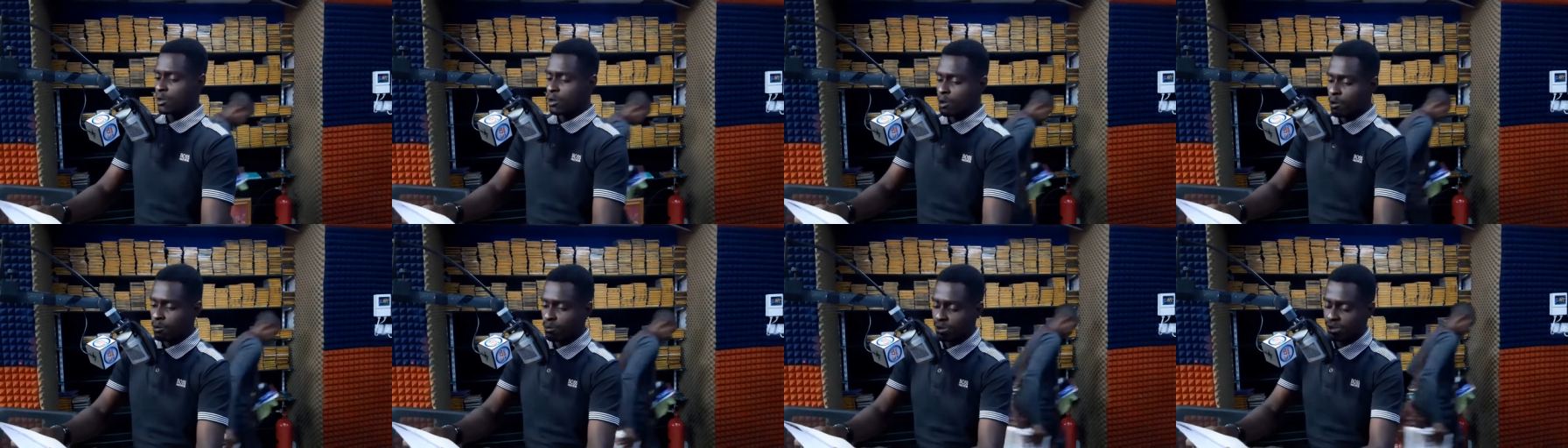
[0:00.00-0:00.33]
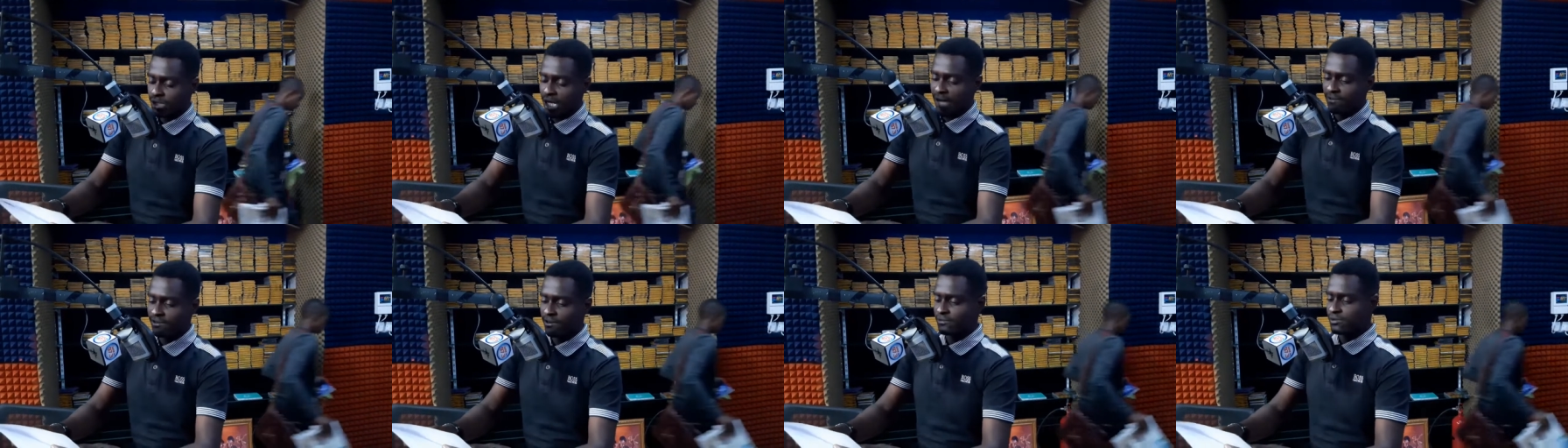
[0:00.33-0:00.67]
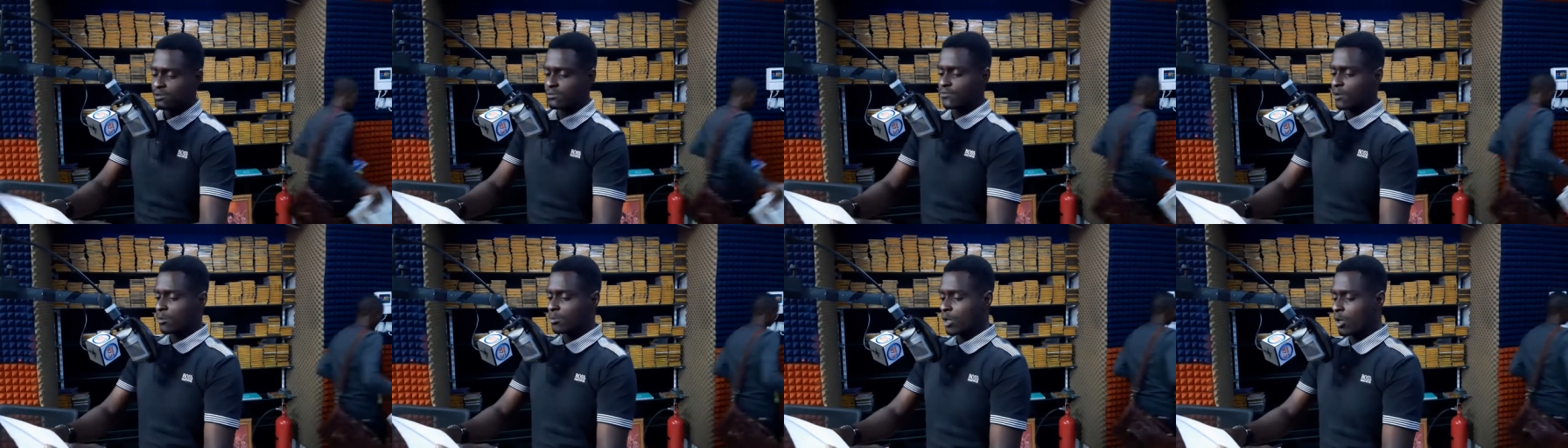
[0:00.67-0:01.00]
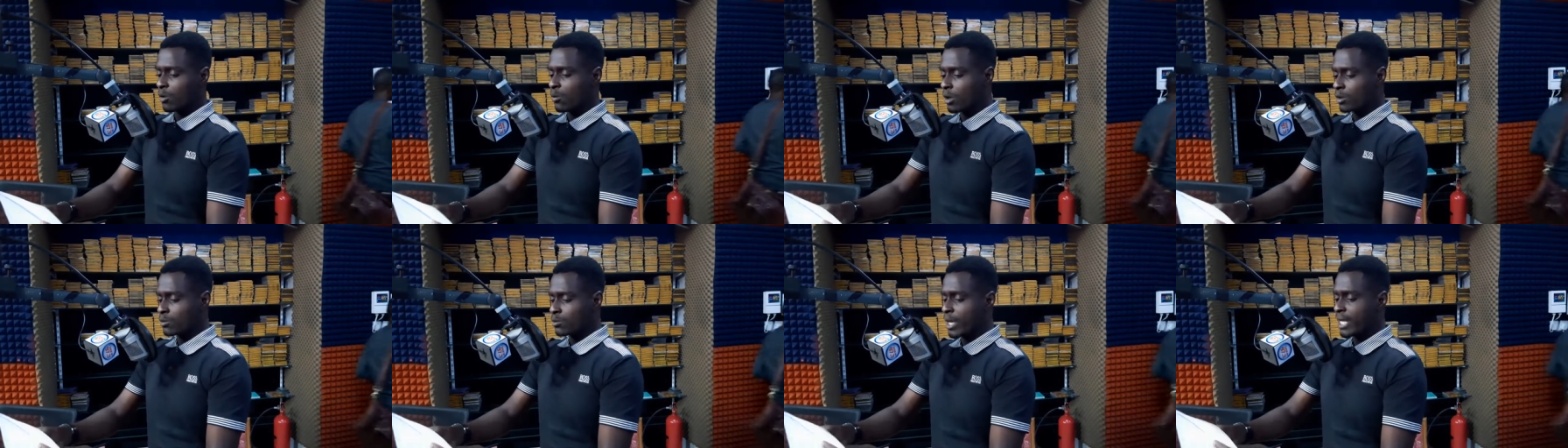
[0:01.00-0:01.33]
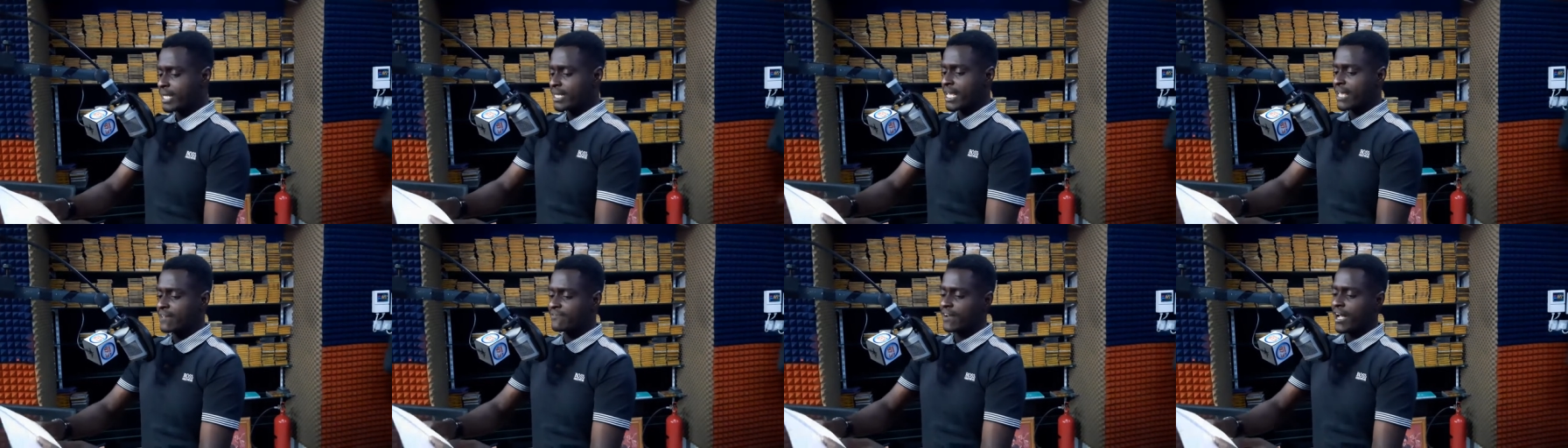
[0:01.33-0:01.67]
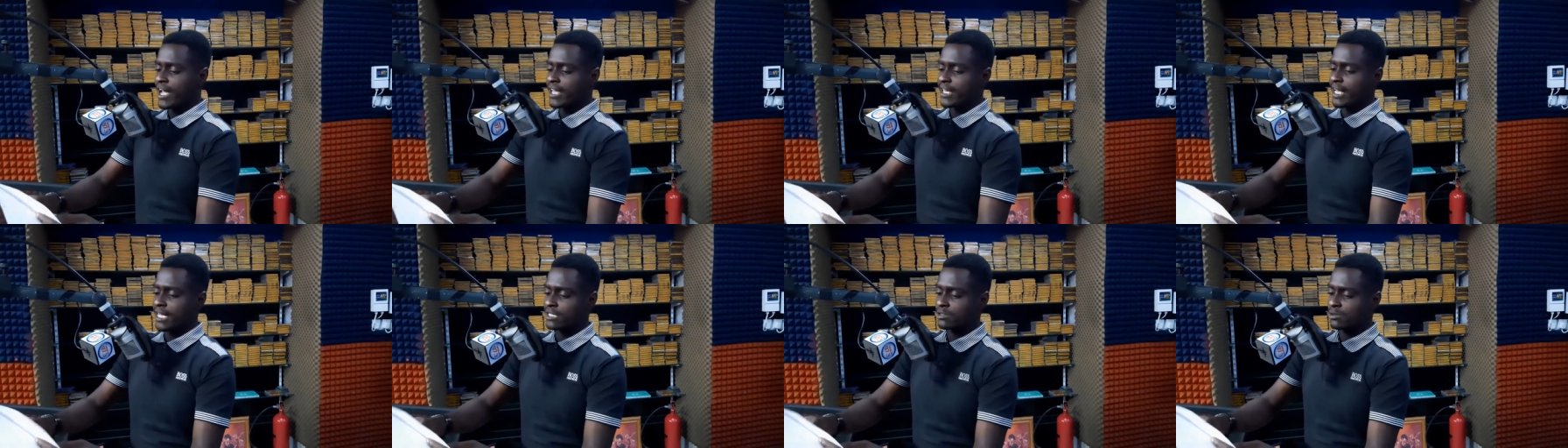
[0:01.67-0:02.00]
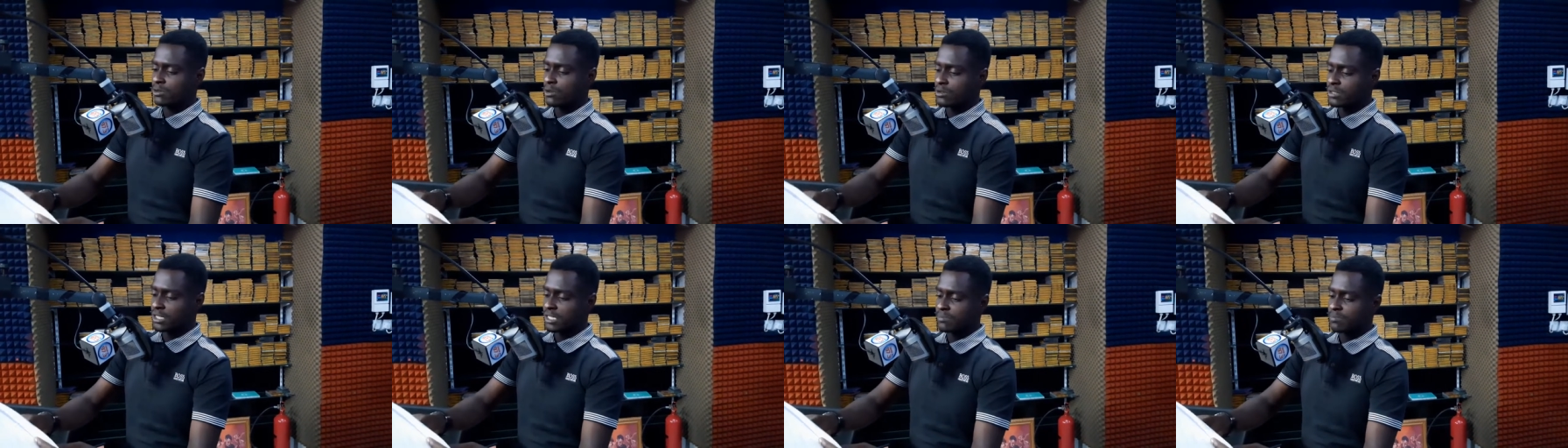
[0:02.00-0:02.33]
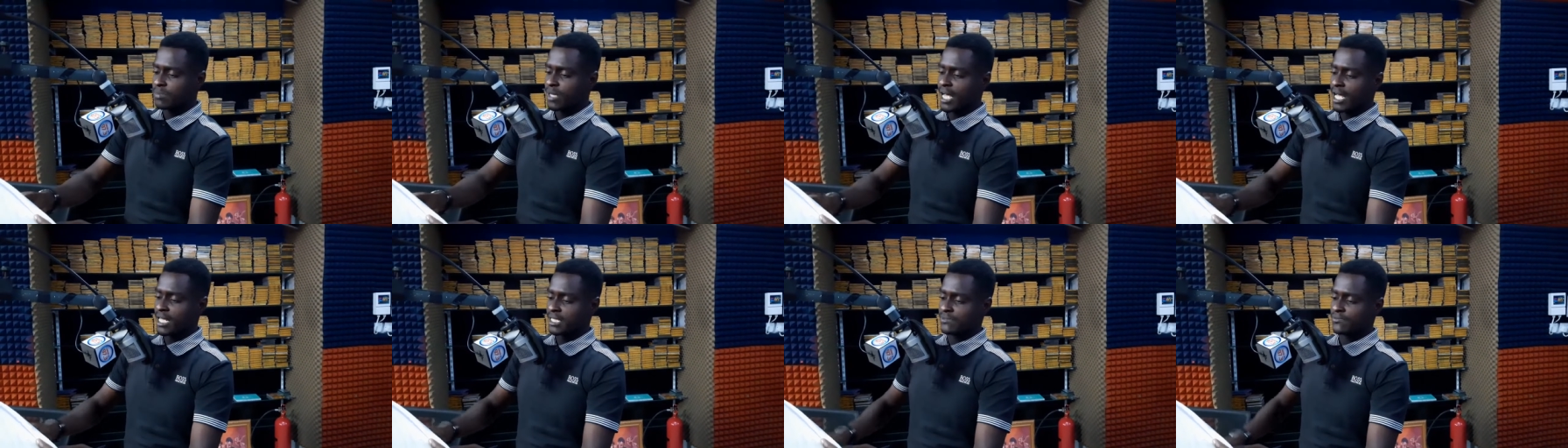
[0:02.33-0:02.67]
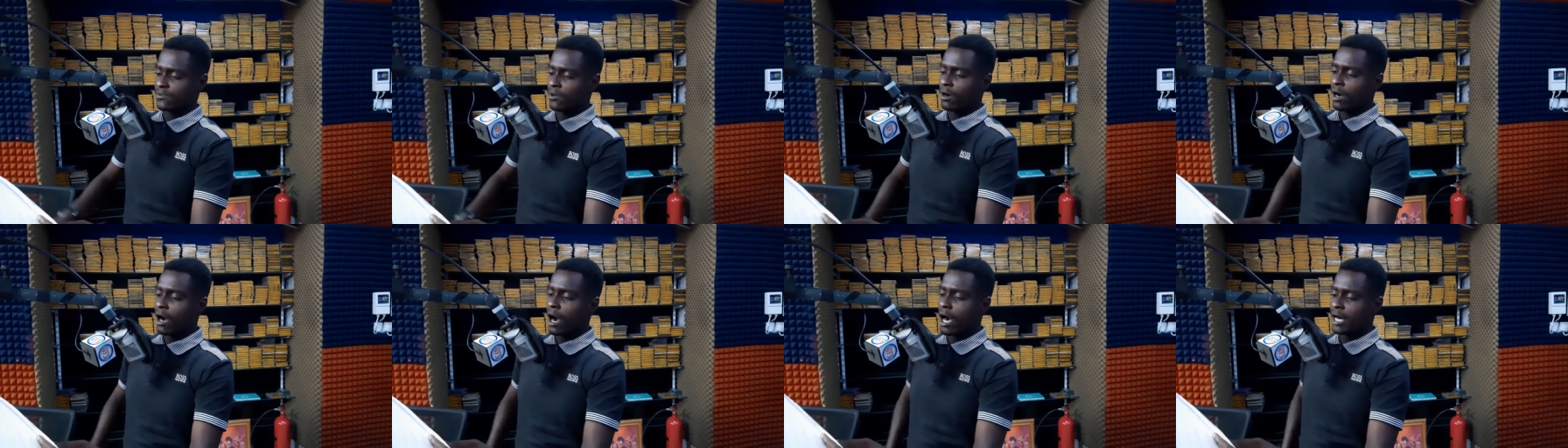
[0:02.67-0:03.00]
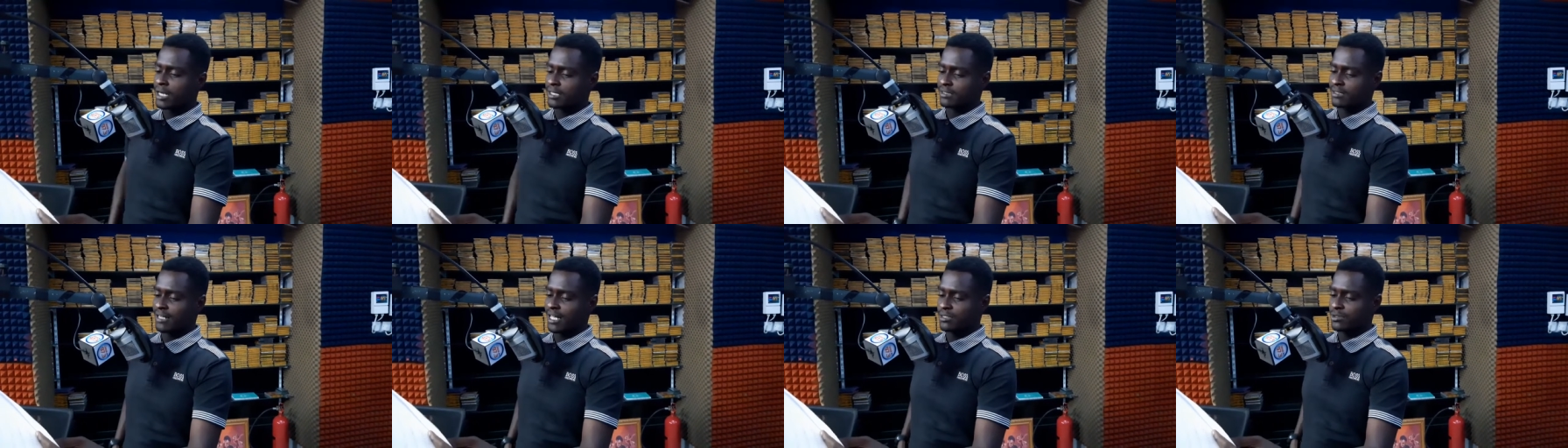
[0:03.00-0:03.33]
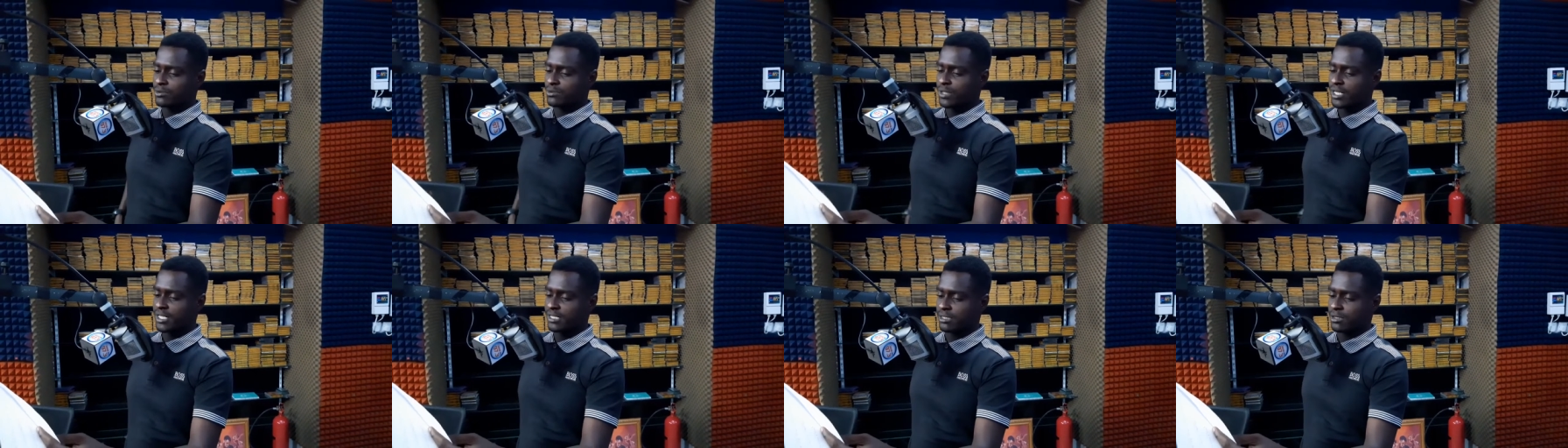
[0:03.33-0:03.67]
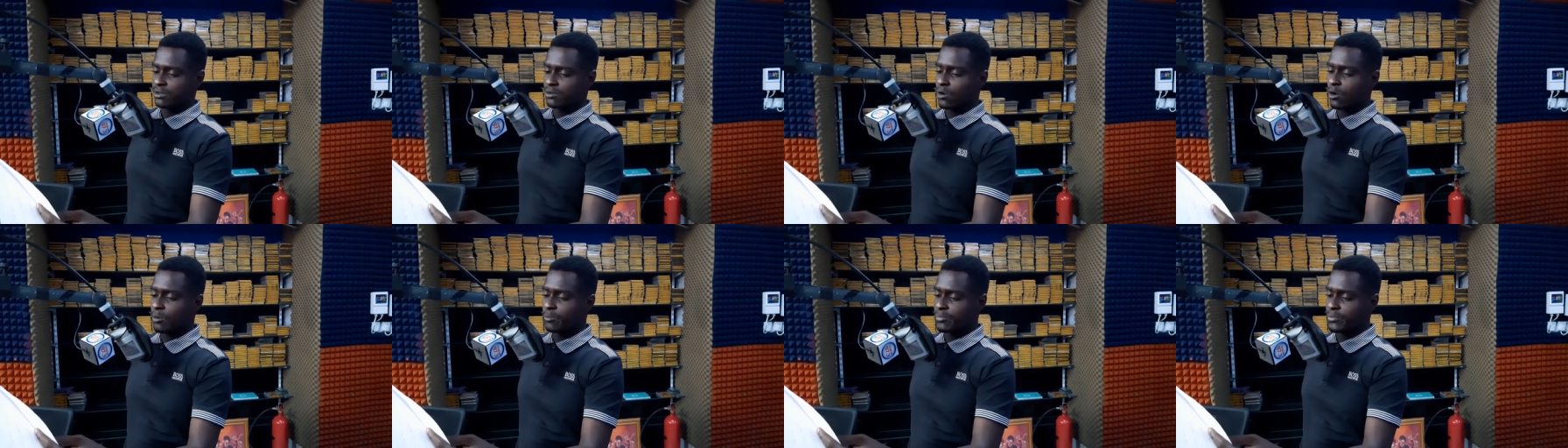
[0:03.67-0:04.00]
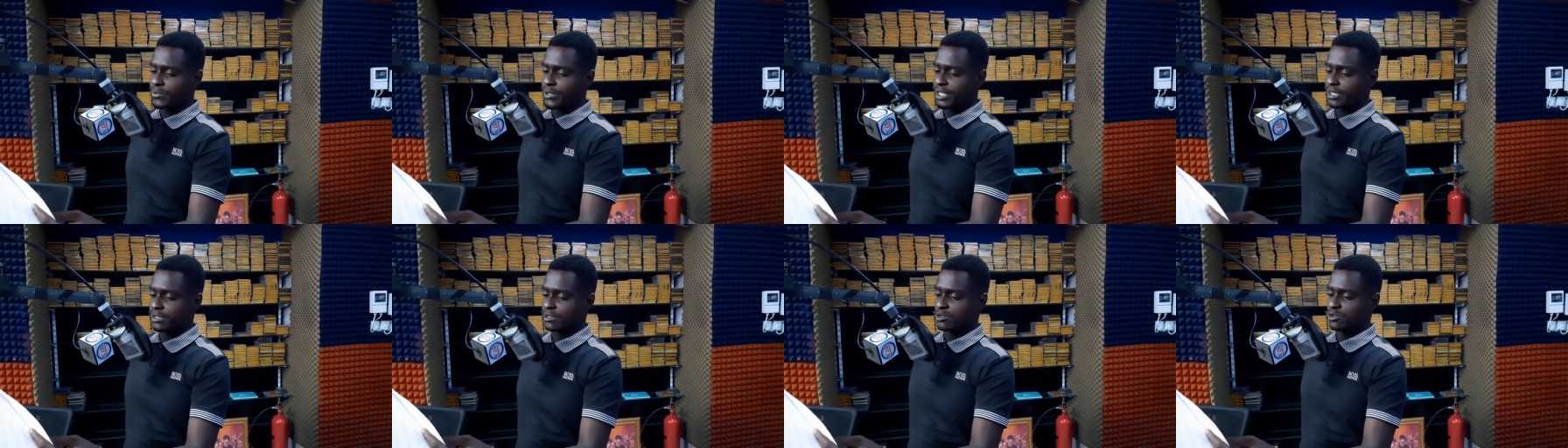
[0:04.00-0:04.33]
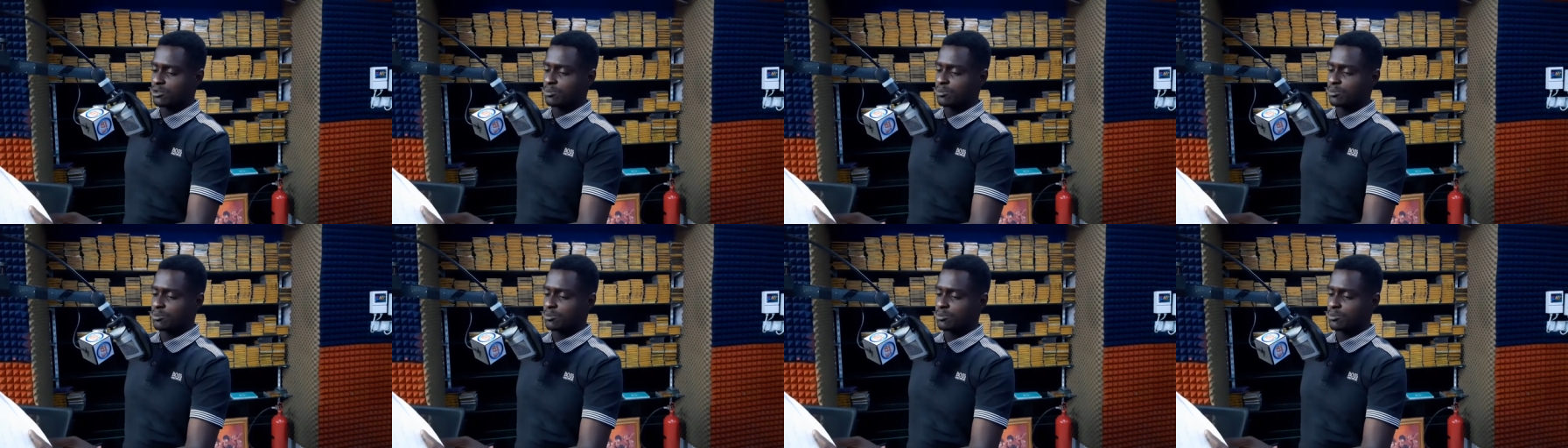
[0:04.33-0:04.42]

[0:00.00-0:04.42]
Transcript: We drive off to Formula One, where the FIA has launched plans for cars that race in Grand Prix